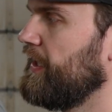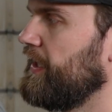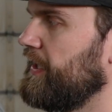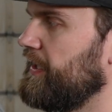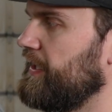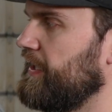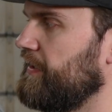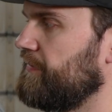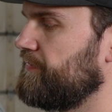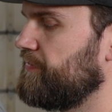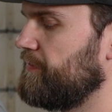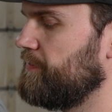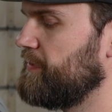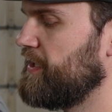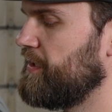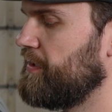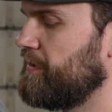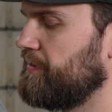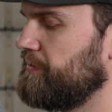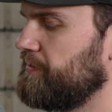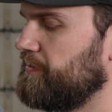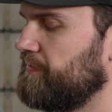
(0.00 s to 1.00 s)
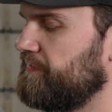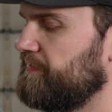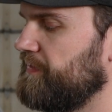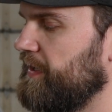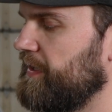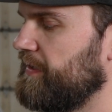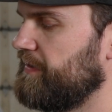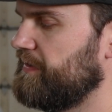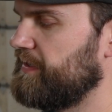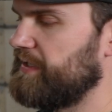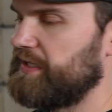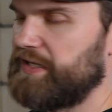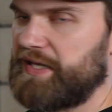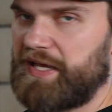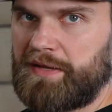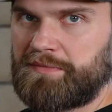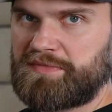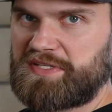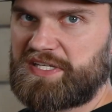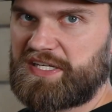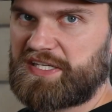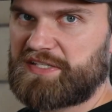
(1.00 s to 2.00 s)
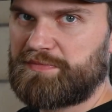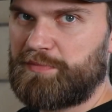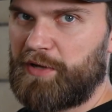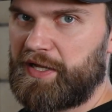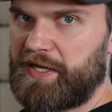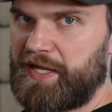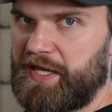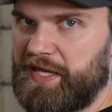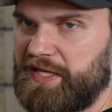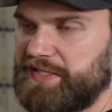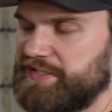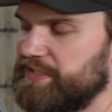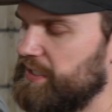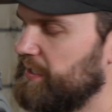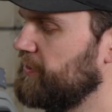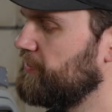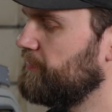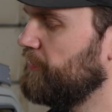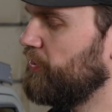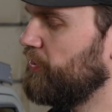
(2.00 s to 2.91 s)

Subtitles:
And then from there you'll find the M6 button heads in your